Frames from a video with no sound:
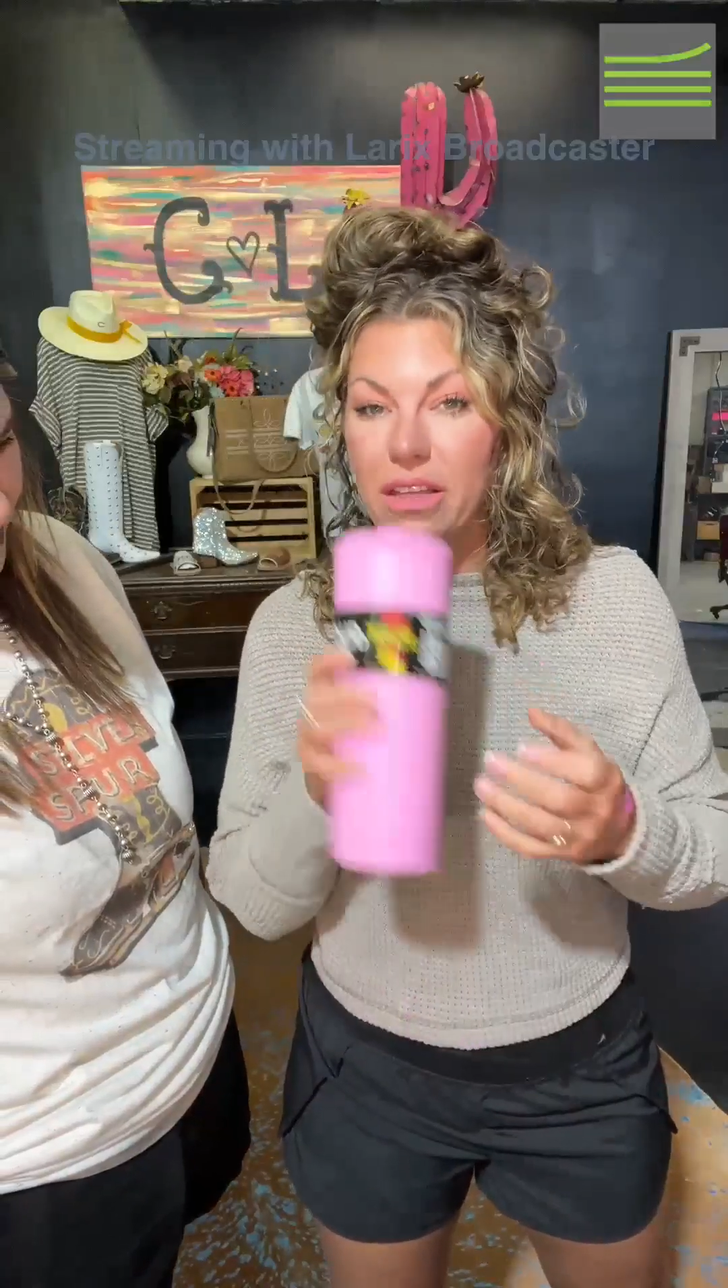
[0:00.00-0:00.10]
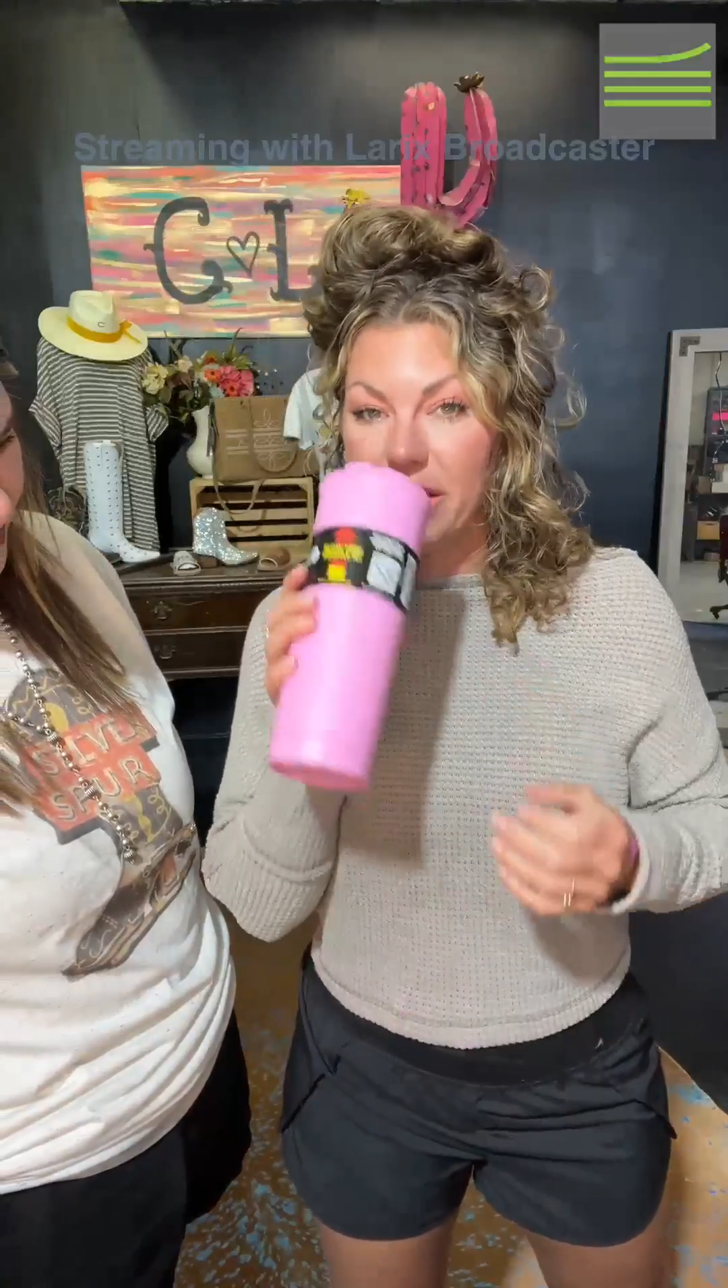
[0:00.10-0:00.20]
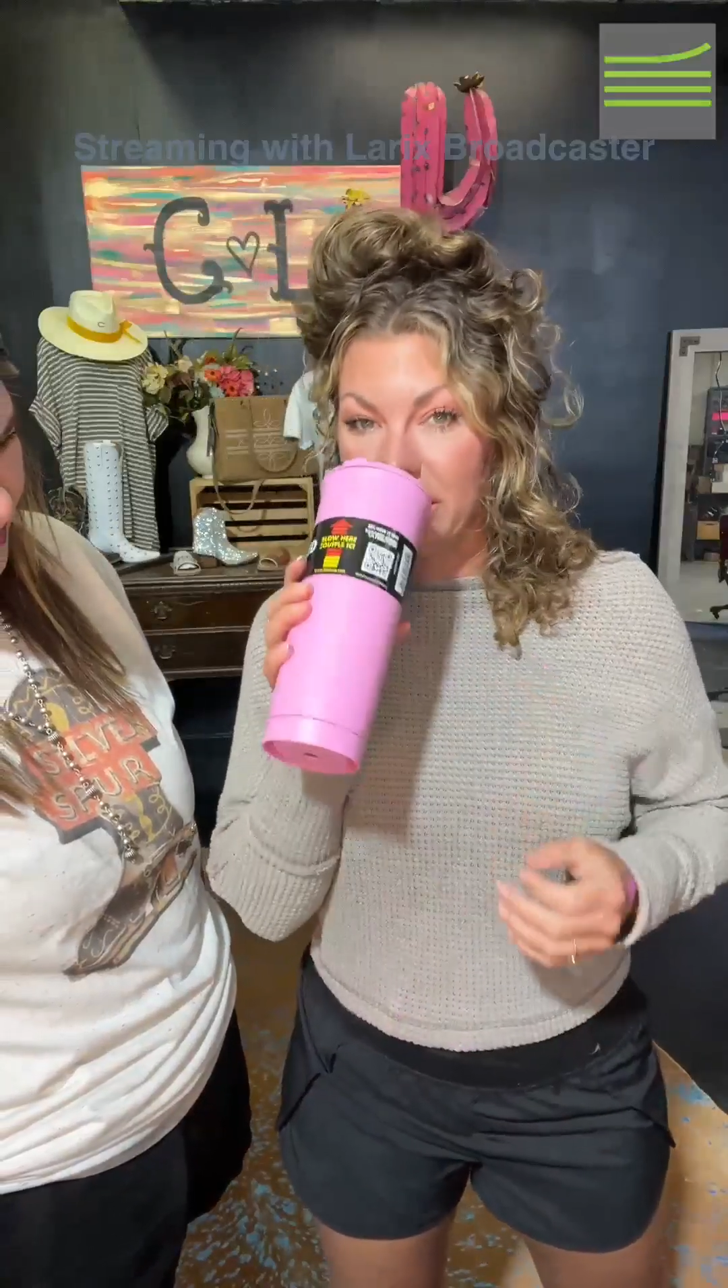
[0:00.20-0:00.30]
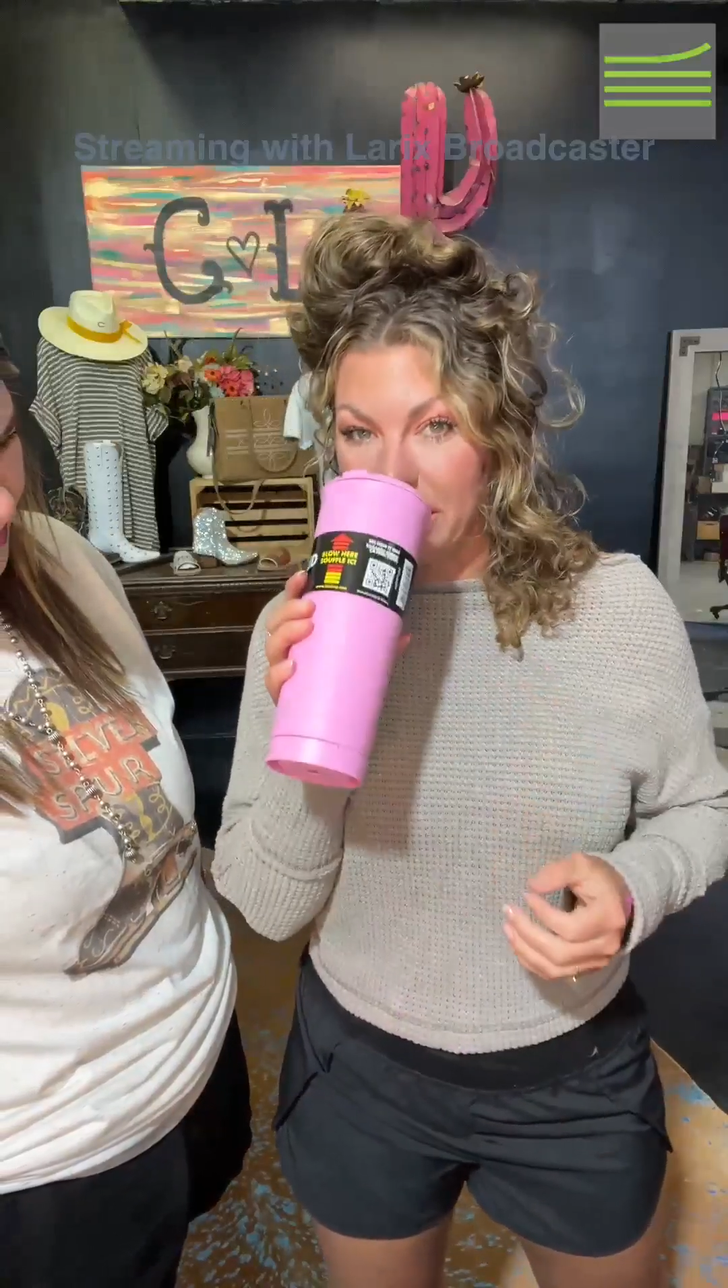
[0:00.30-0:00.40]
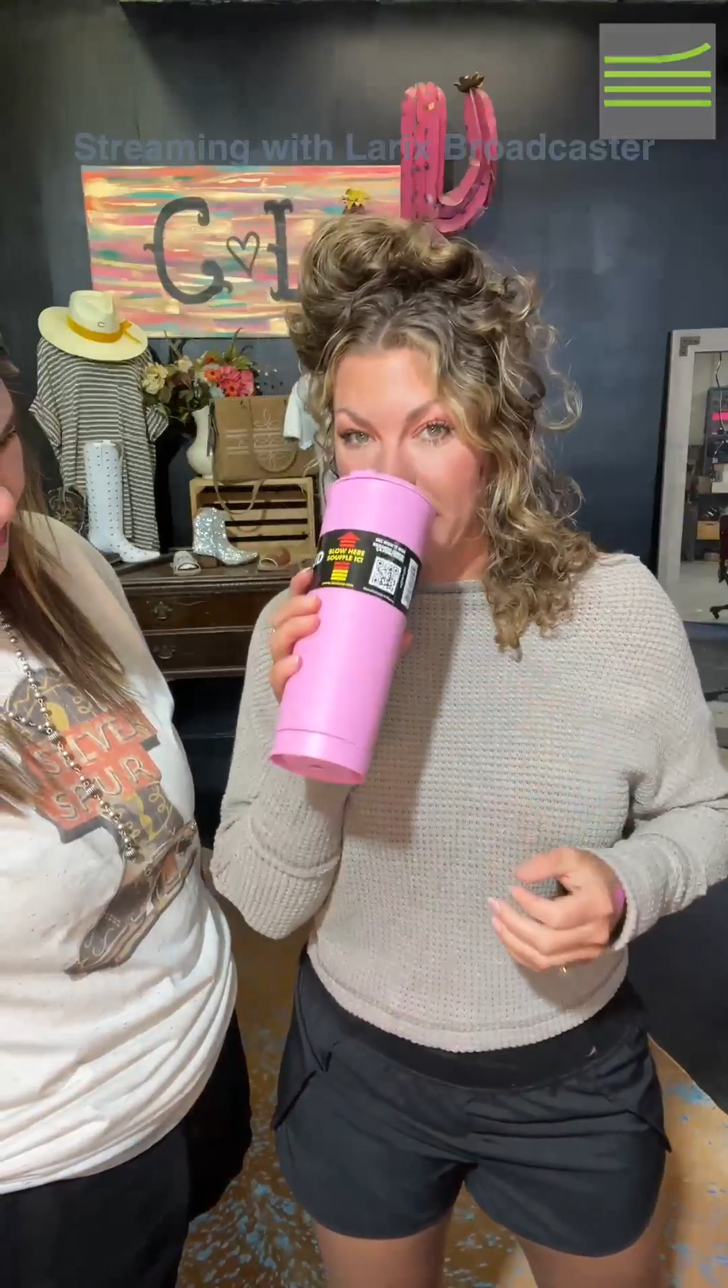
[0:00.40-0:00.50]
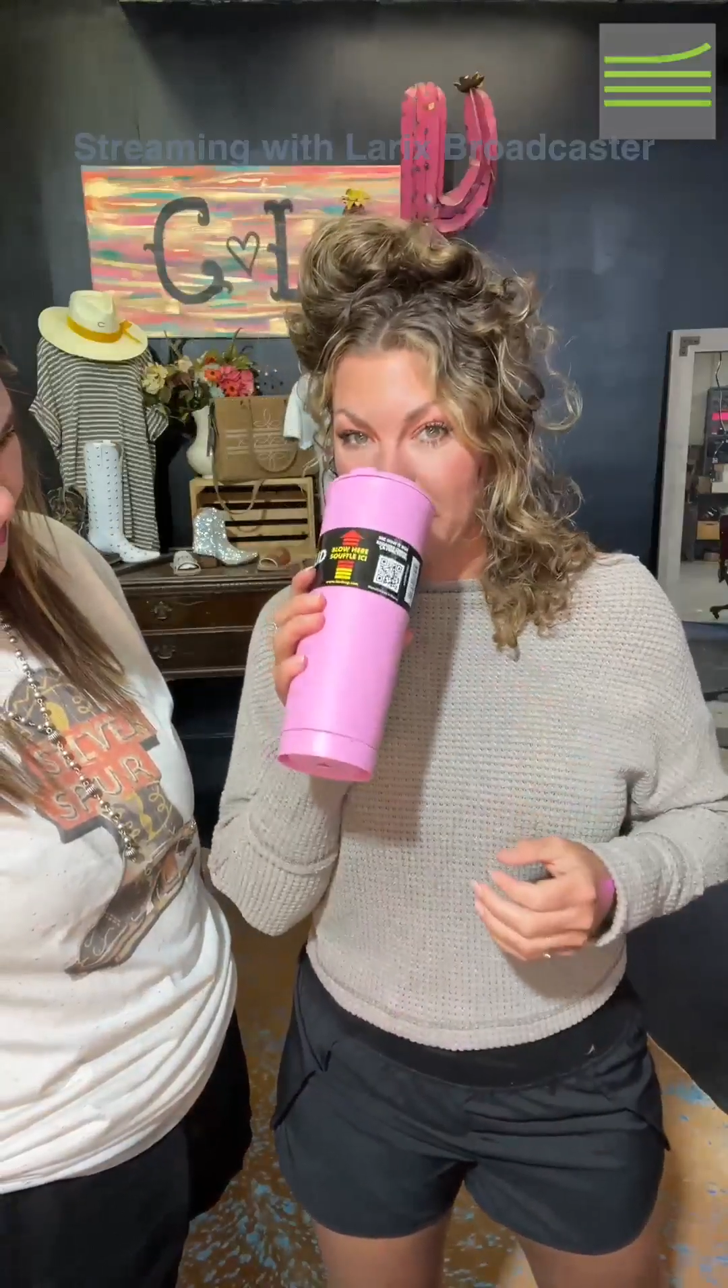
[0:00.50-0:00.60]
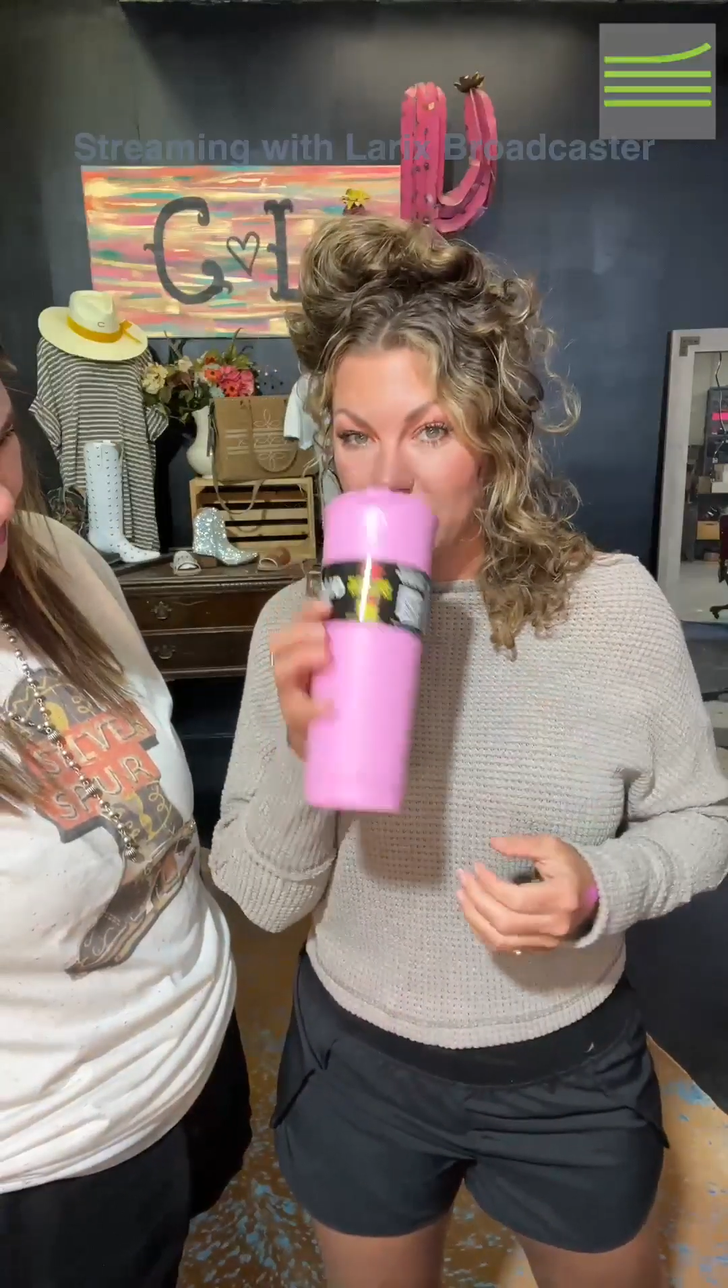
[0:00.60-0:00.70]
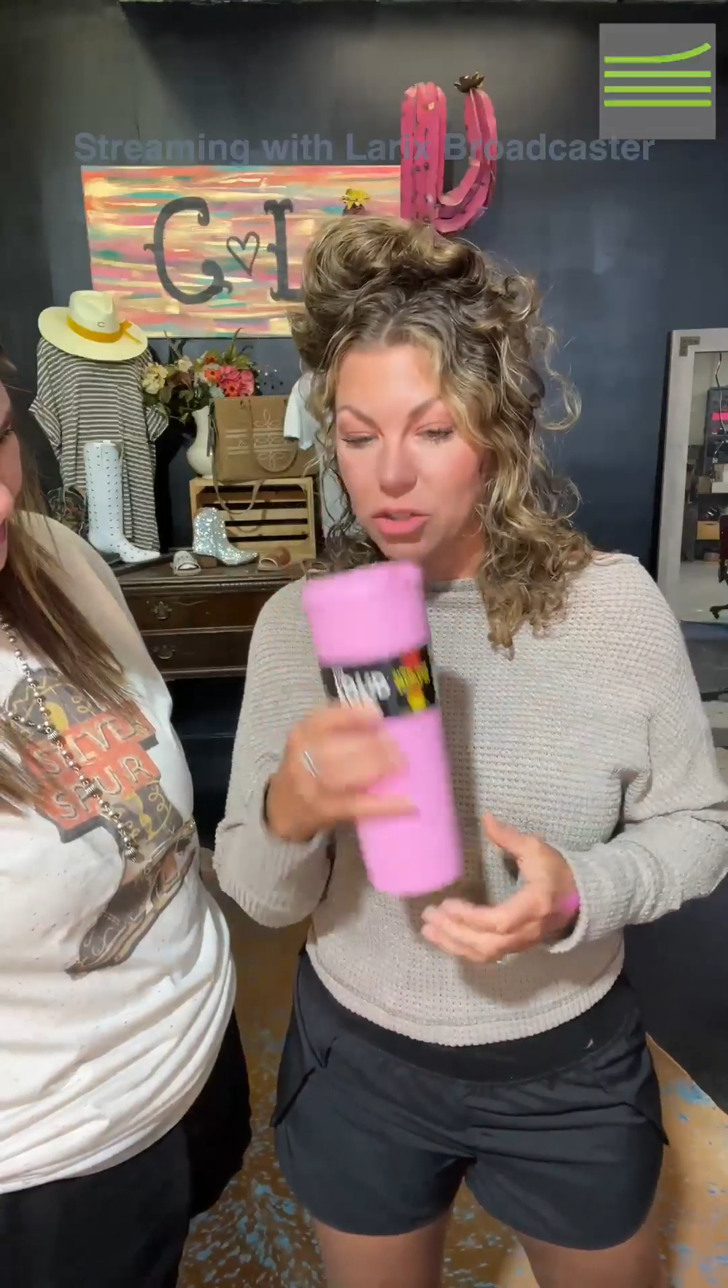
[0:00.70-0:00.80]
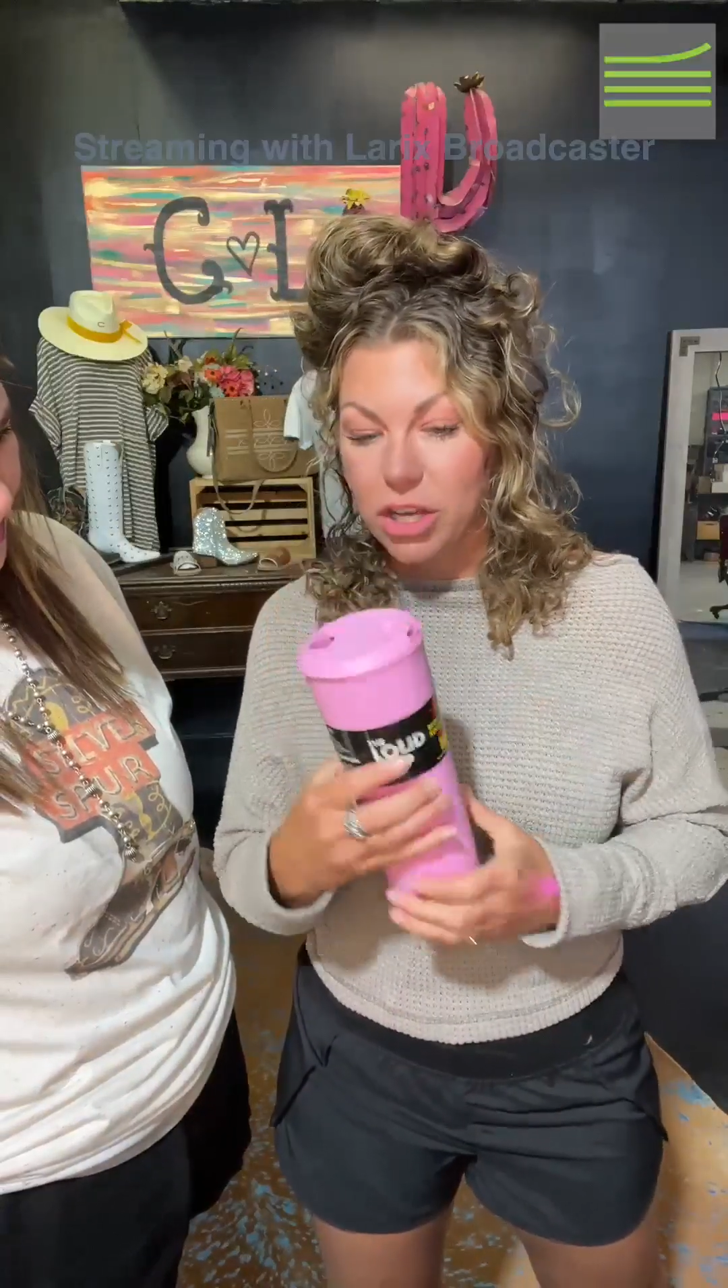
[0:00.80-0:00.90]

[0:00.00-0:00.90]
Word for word: out of this side.